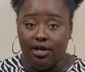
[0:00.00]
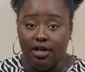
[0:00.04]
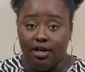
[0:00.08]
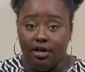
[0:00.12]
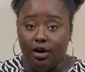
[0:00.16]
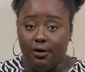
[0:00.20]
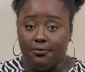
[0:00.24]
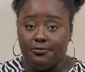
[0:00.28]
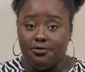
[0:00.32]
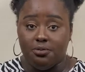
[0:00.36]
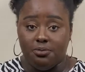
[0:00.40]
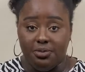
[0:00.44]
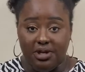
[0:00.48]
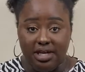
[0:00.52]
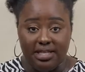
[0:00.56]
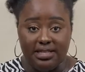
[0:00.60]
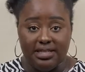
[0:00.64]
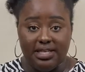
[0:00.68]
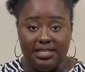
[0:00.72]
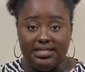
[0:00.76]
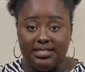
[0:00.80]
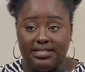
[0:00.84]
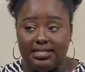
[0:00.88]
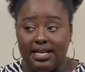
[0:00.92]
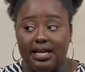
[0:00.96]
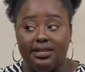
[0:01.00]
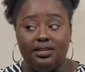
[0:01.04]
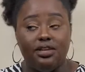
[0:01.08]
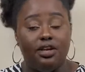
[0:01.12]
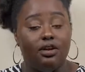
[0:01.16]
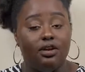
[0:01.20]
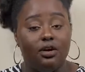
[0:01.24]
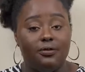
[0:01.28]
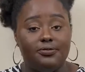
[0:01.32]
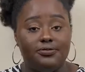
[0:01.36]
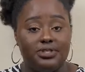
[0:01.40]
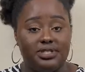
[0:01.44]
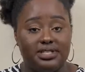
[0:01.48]
You love to be in the sun,
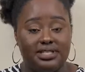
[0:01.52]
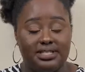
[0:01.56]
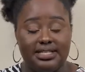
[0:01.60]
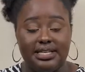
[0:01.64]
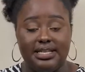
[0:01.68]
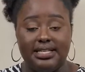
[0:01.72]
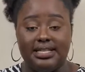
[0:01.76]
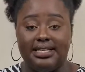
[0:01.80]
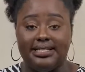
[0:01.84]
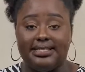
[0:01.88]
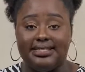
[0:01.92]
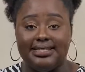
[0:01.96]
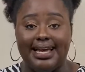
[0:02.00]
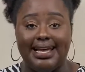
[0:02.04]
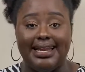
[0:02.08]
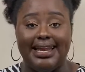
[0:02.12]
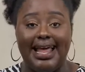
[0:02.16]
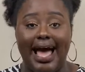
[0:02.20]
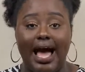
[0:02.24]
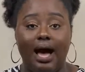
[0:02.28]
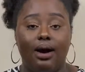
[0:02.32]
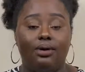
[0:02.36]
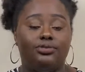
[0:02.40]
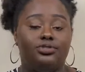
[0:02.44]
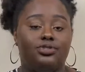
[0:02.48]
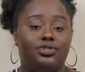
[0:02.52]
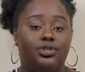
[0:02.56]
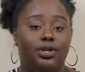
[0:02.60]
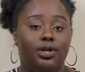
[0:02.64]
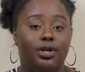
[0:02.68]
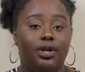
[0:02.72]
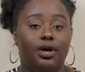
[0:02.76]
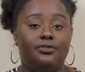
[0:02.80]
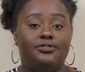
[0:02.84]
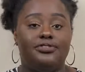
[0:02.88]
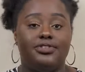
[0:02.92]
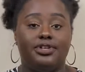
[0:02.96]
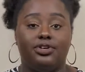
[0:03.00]
you love to see the sun out, you
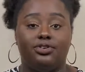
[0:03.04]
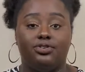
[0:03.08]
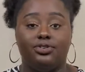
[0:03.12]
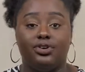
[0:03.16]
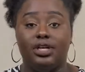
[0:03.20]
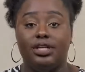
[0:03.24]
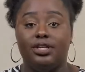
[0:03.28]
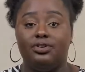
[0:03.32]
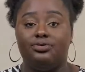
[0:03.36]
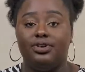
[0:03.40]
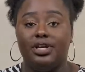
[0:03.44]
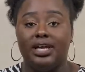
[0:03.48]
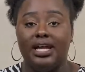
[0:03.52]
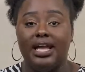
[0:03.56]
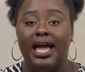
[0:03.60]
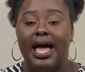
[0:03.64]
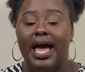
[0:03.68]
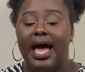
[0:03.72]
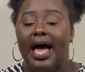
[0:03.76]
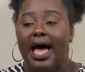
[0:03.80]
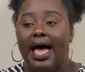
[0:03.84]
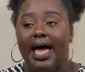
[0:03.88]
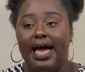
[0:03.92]
love the greenery,